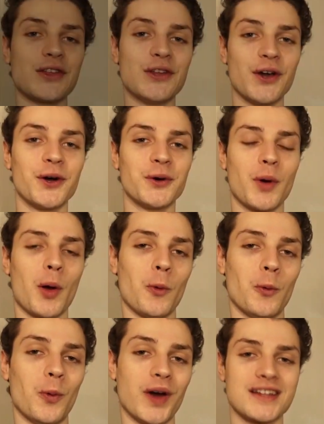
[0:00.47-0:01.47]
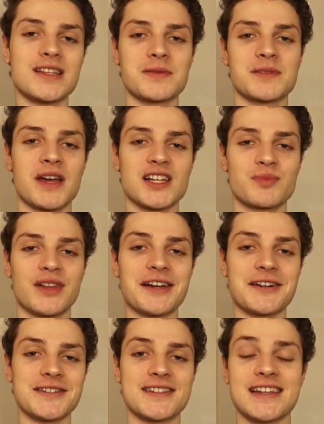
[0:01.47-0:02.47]
Yo, what is up Smash
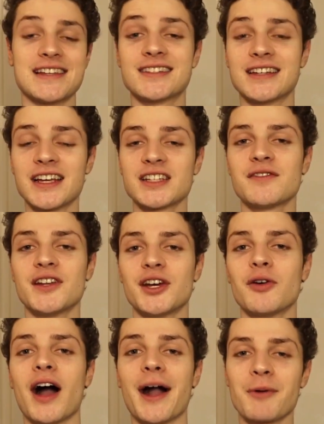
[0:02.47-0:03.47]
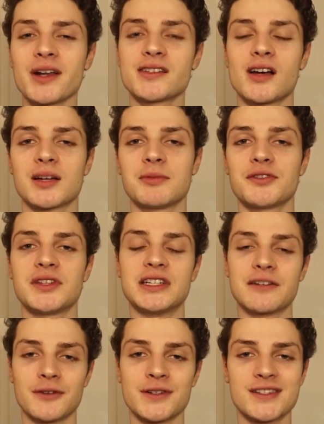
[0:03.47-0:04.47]
players? In today's video, I want to talk about the
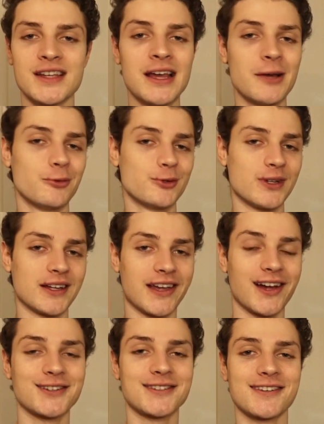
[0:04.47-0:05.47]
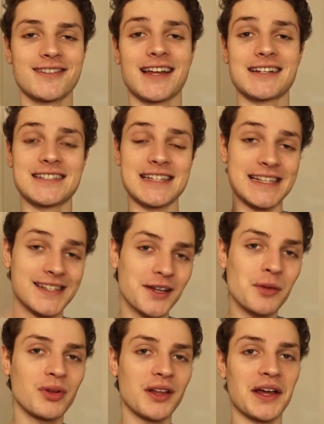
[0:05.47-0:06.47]
difference between a character that is
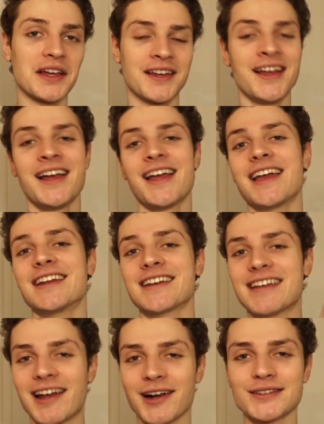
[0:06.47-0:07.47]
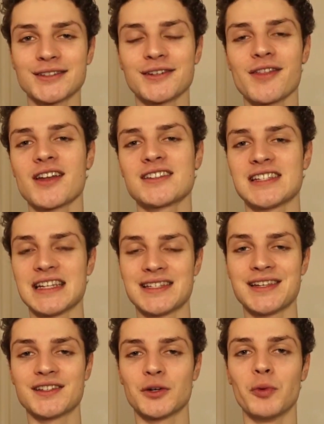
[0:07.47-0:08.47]
easy to play and a character that is
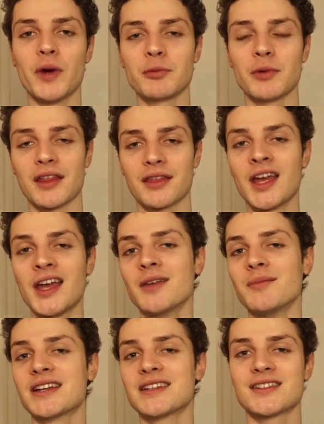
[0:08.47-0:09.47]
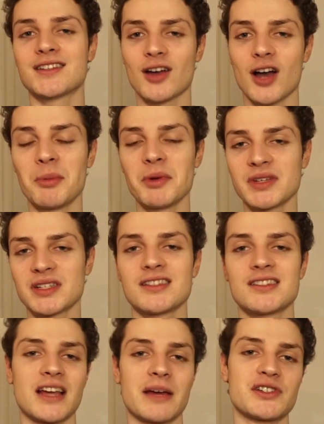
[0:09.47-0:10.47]
easy to win with, because it's a common
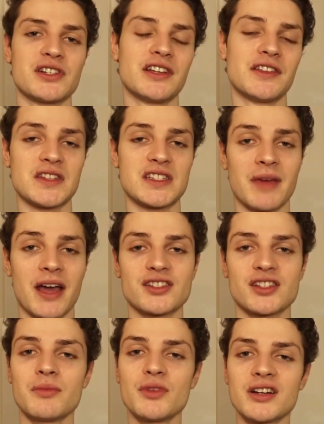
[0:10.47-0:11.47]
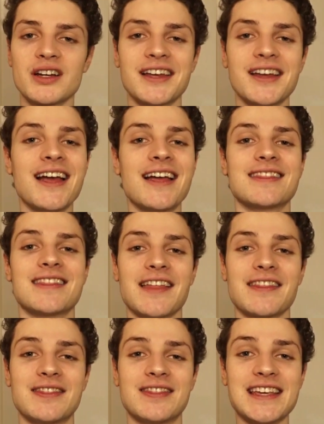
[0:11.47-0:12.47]
misconception in the Smash community
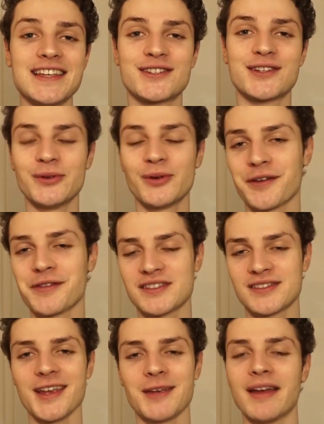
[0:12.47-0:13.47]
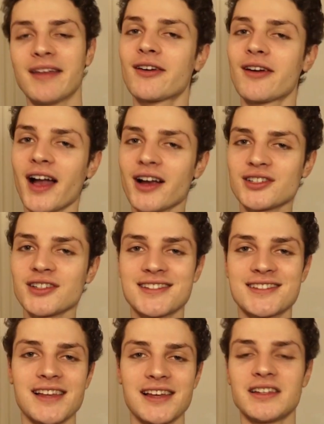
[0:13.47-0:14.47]
that these two are the same, and they're actually
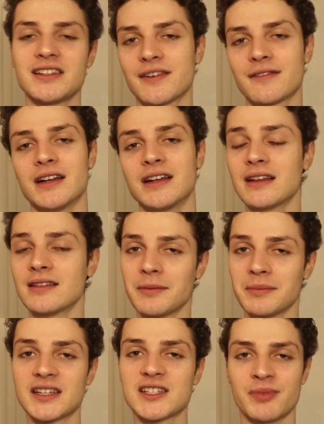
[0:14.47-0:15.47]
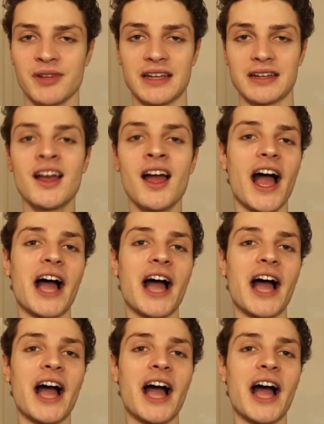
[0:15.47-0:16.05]
slightly different, and let me explain.